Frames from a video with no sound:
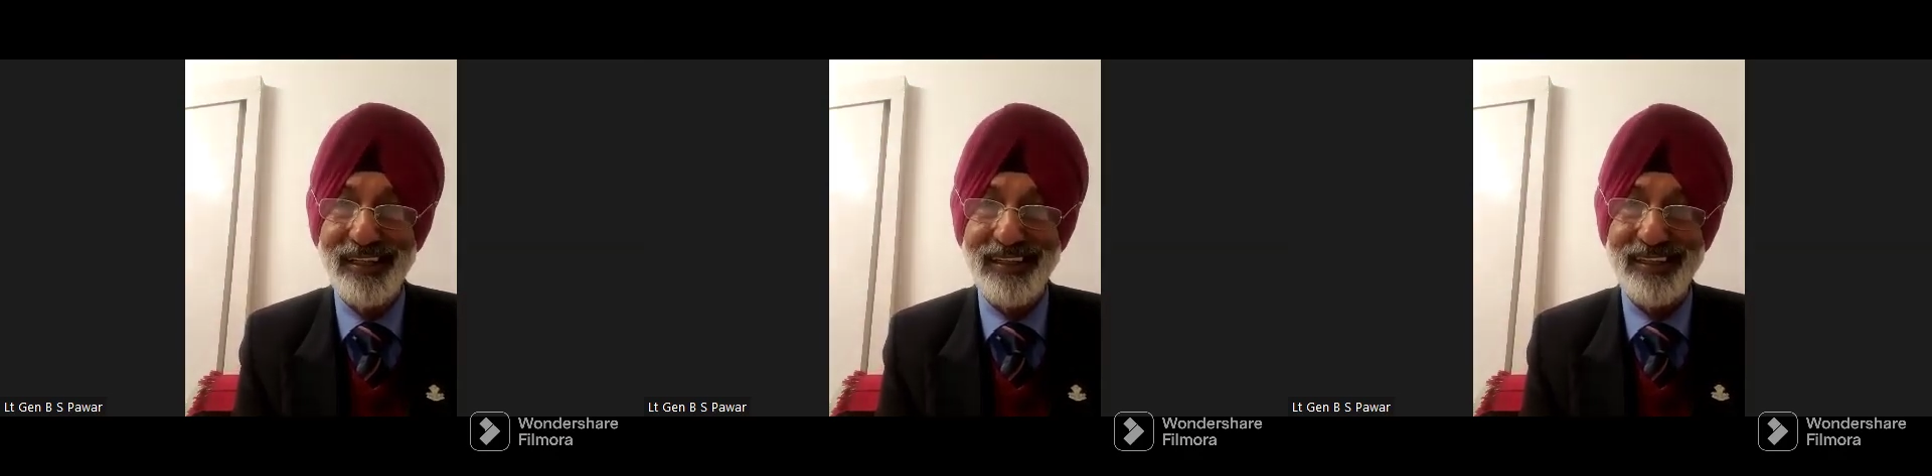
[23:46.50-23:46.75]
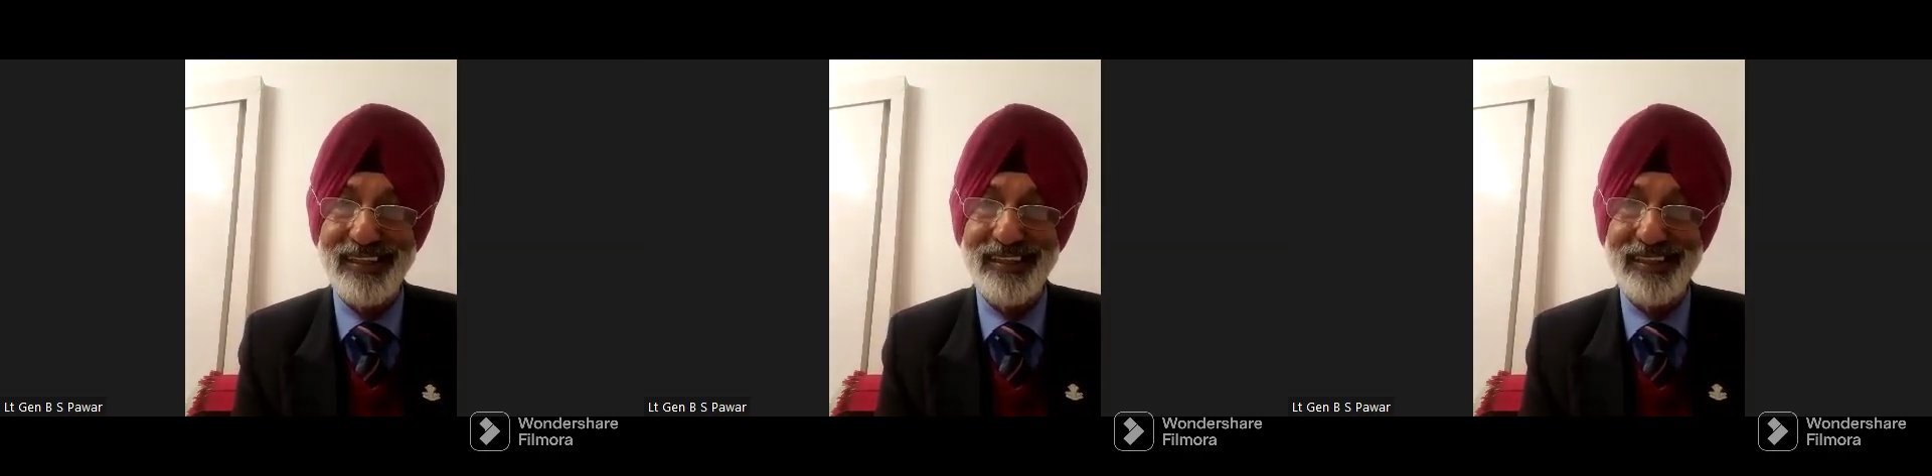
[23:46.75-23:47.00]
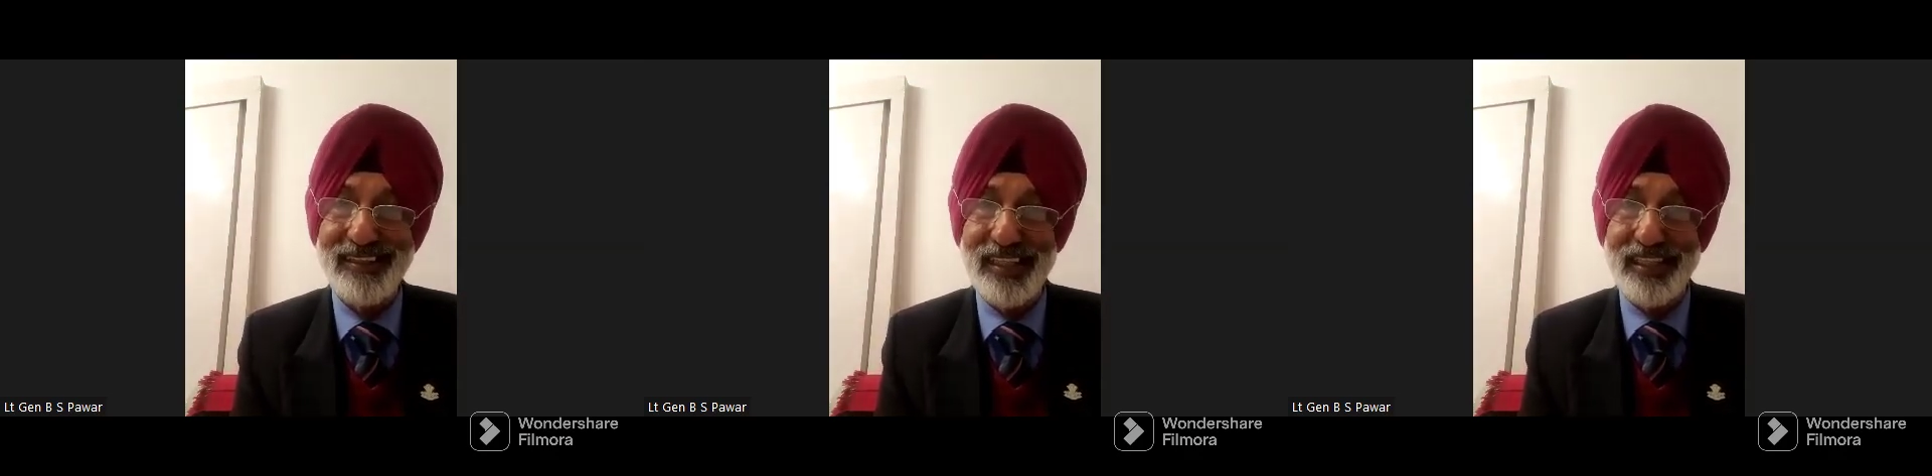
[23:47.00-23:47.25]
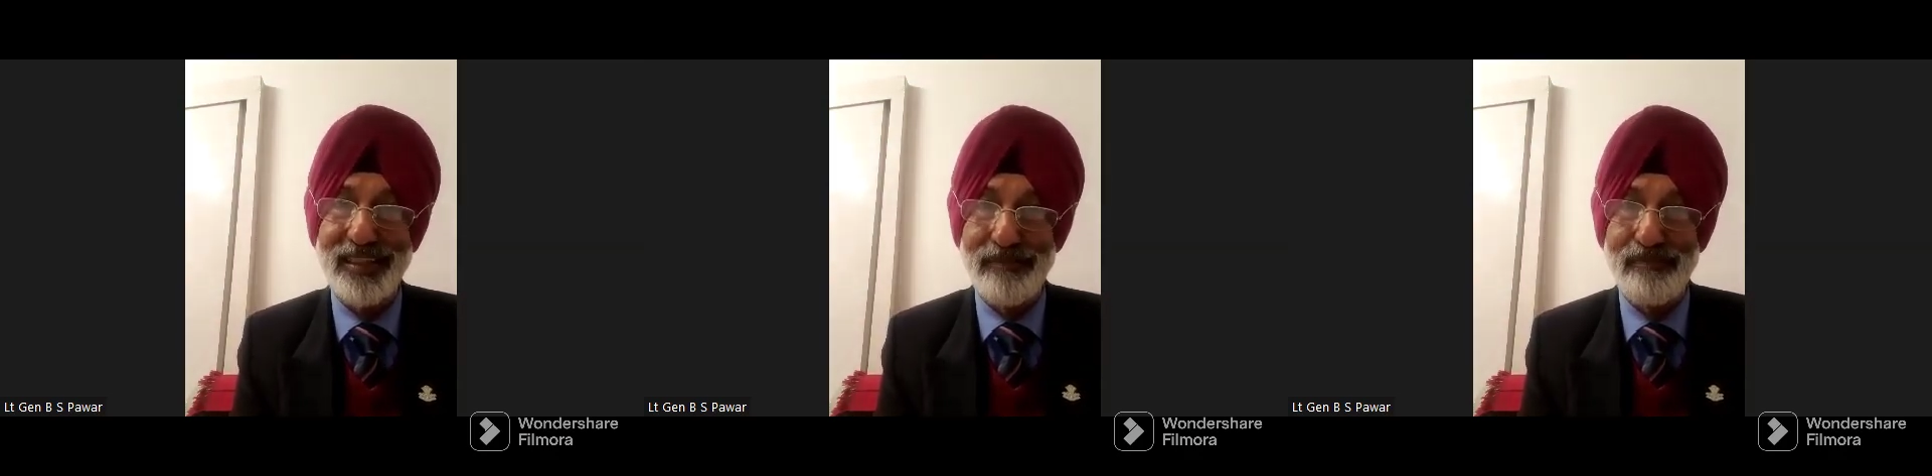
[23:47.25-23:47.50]
uh,
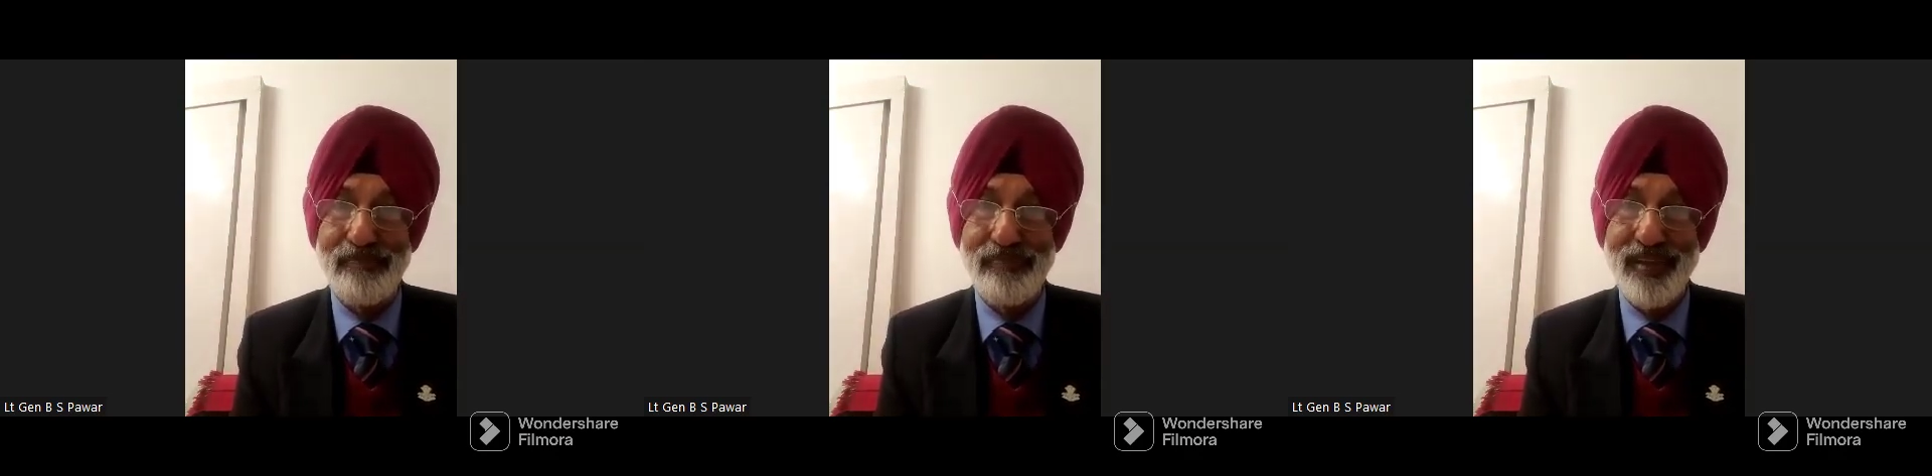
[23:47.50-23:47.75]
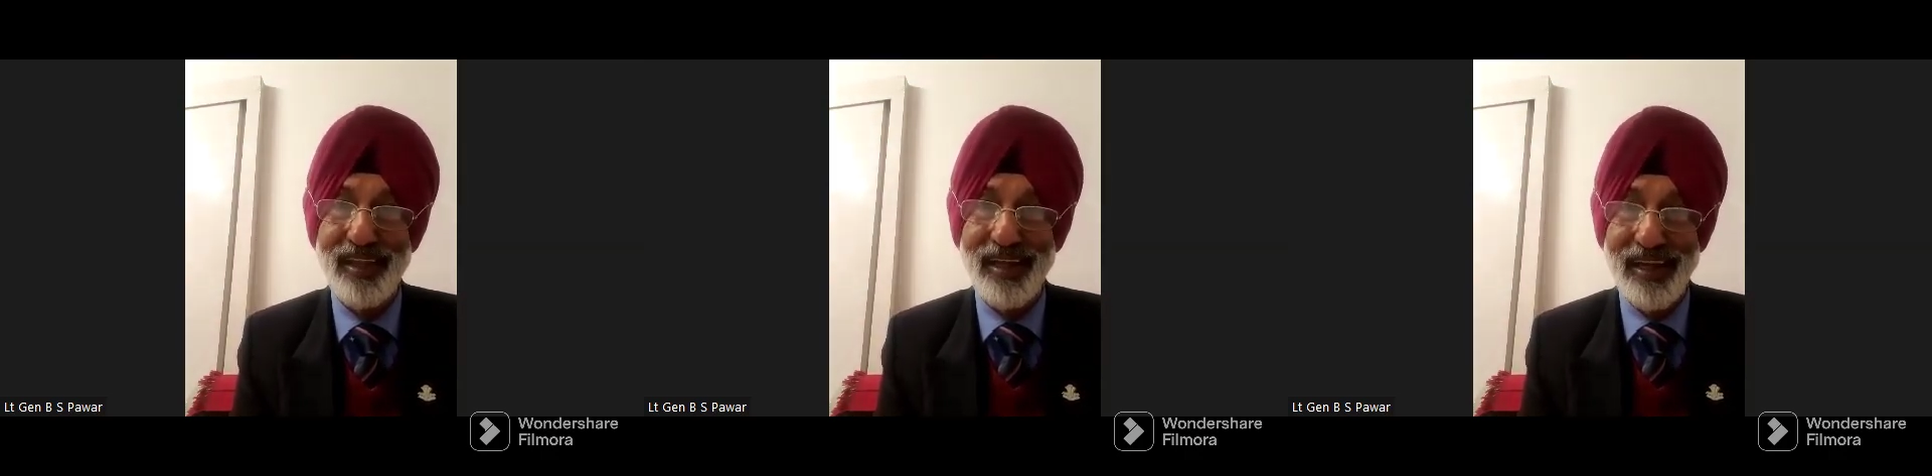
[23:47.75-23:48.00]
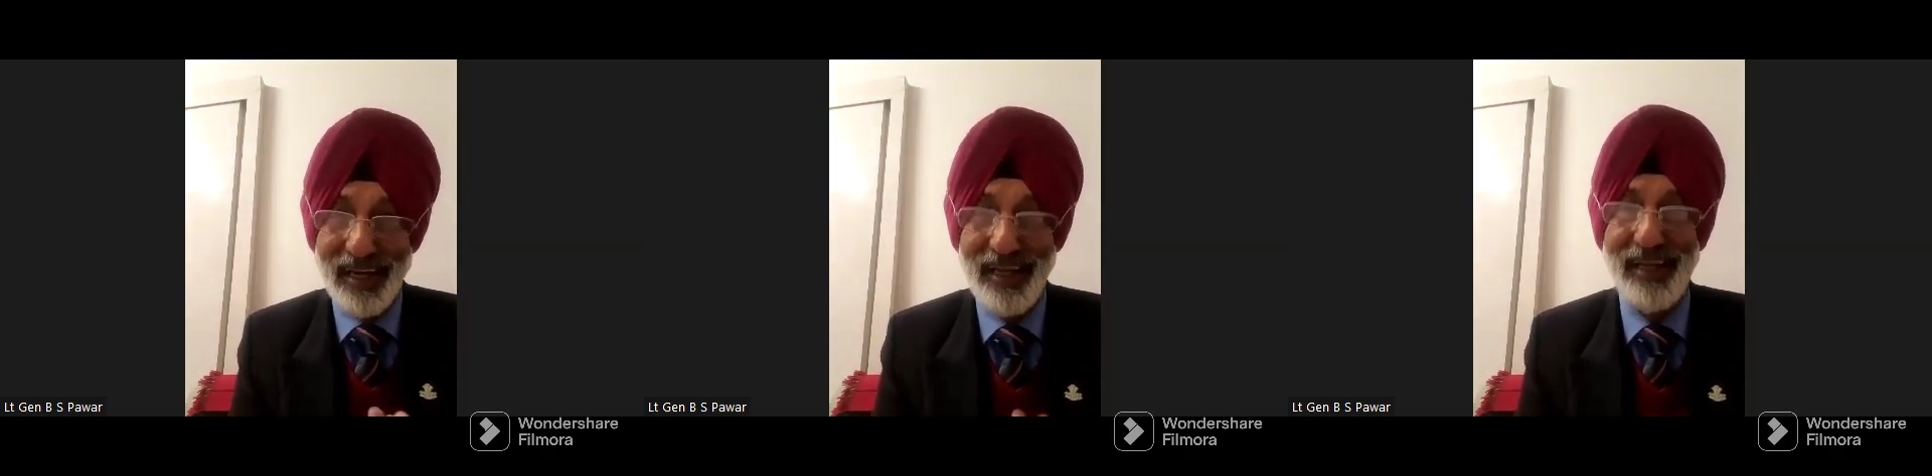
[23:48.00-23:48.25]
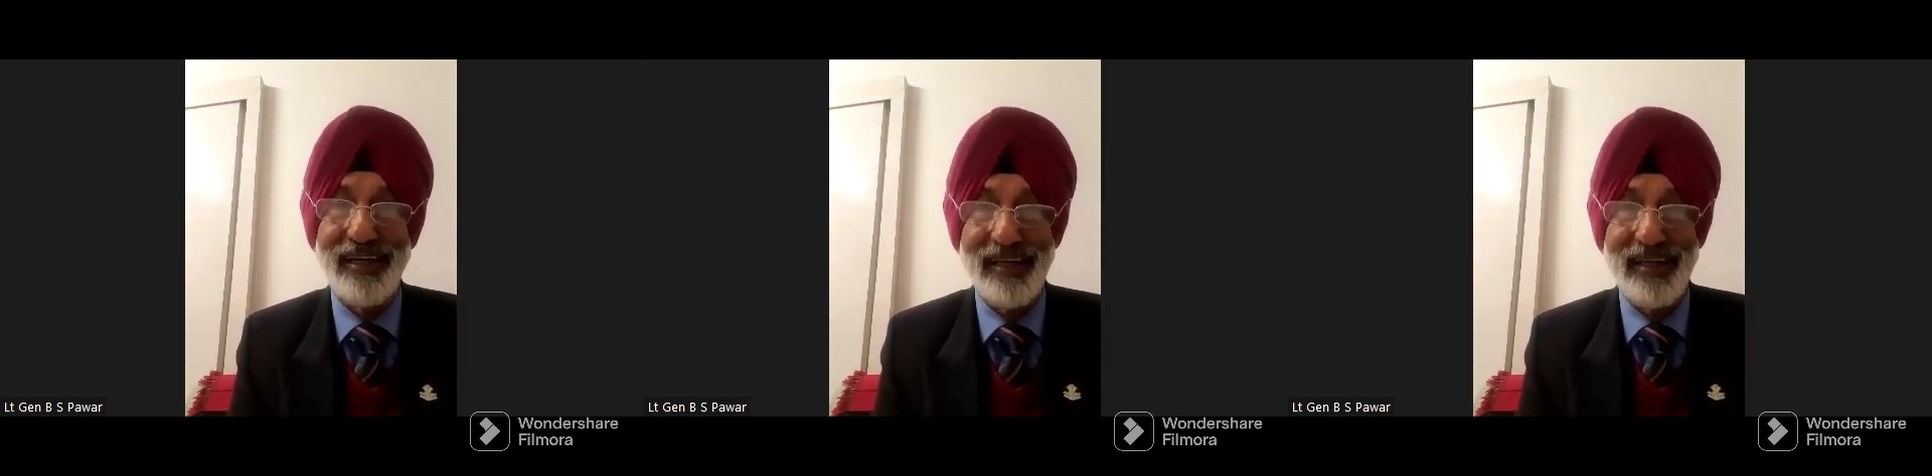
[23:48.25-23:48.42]
system in